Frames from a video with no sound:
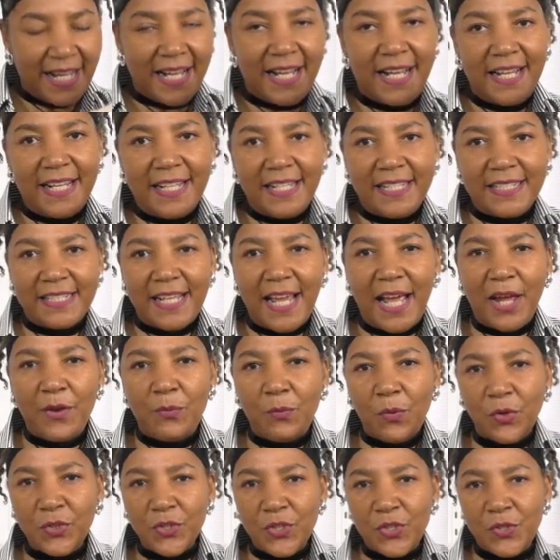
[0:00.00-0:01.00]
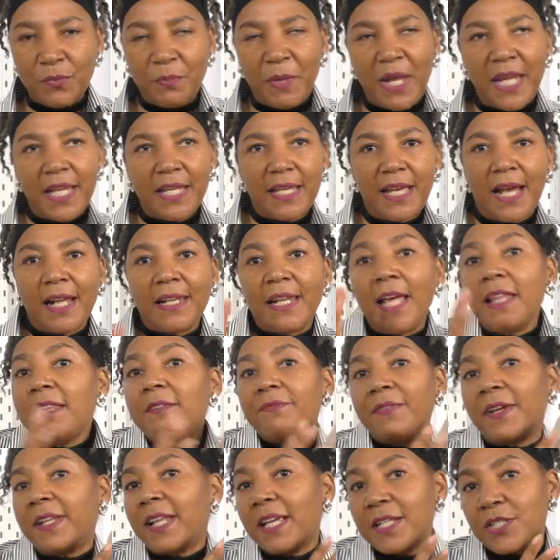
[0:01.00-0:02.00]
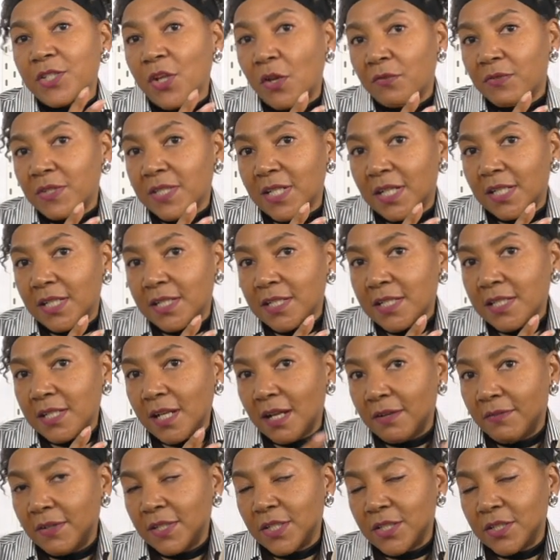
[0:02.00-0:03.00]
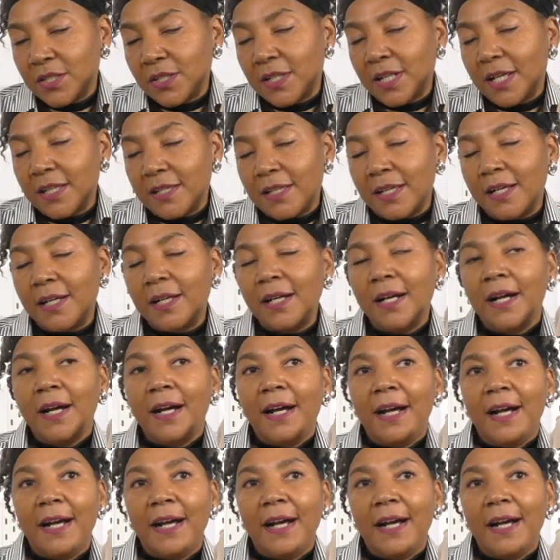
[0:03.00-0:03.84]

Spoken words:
And I want to make it, I like the fact that it's oversized. I really do like that.